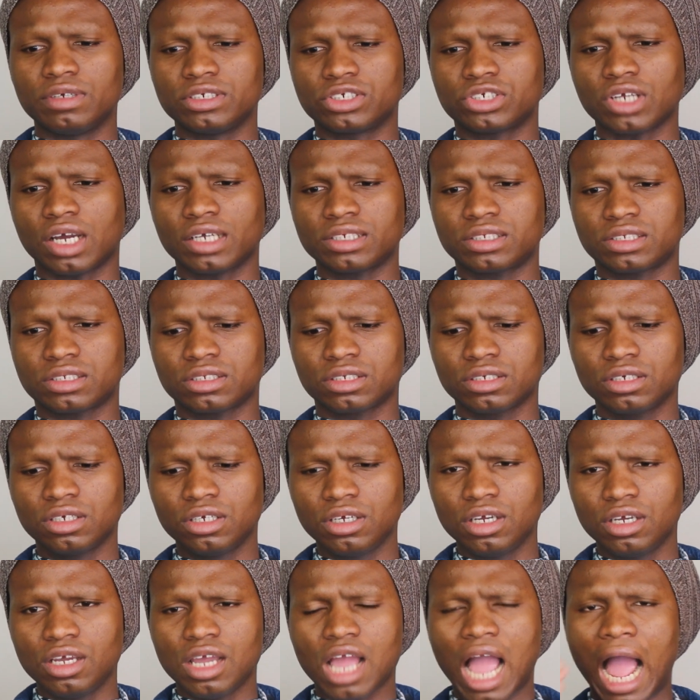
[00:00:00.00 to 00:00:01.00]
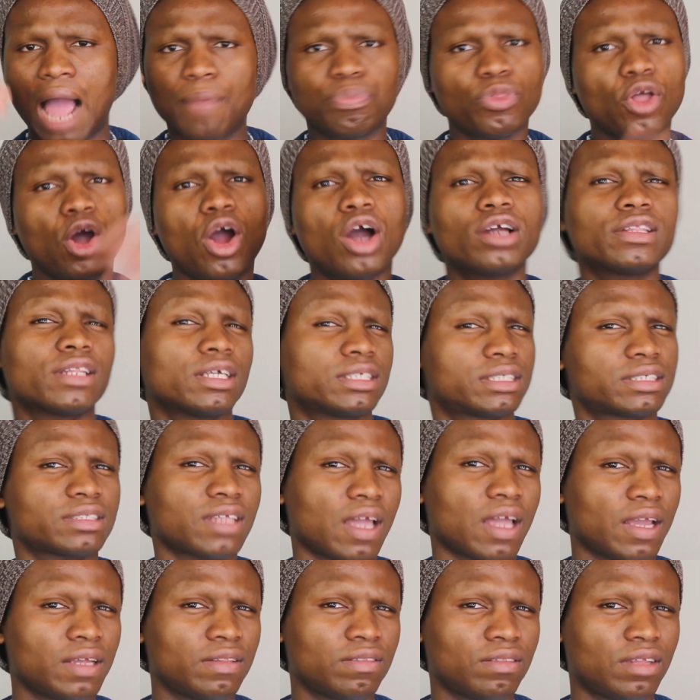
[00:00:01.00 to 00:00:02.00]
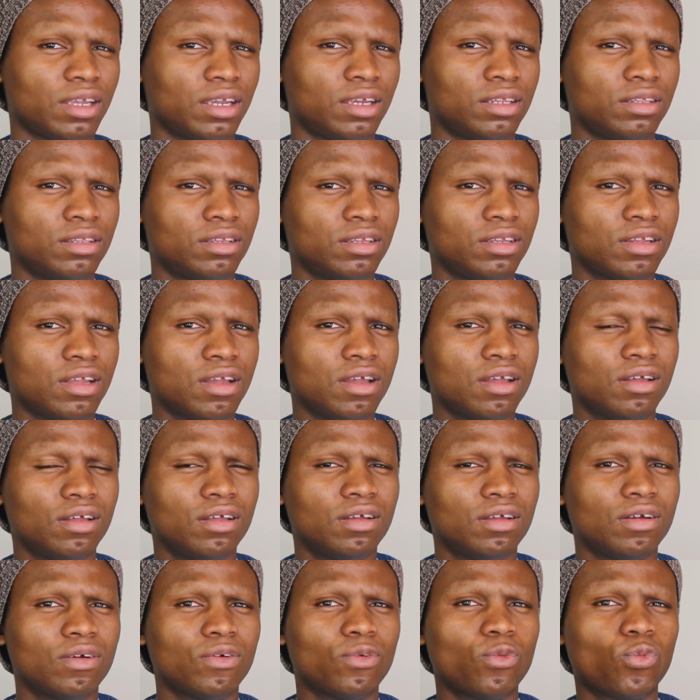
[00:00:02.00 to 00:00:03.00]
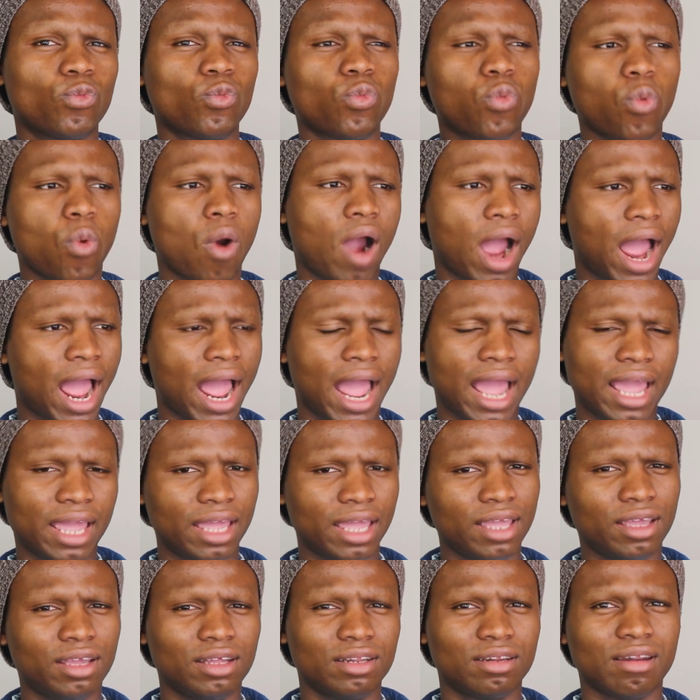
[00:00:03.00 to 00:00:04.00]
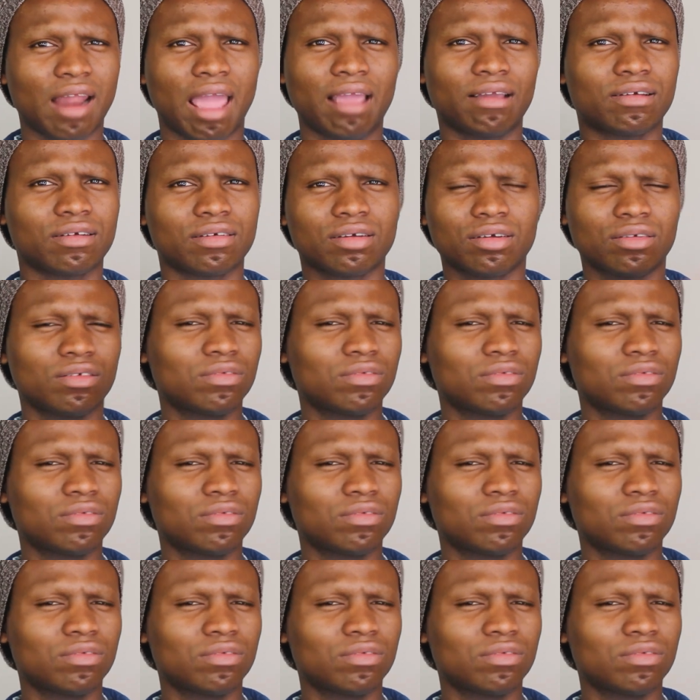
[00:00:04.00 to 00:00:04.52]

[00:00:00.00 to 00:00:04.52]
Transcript: It's just, I'm not understanding why, like...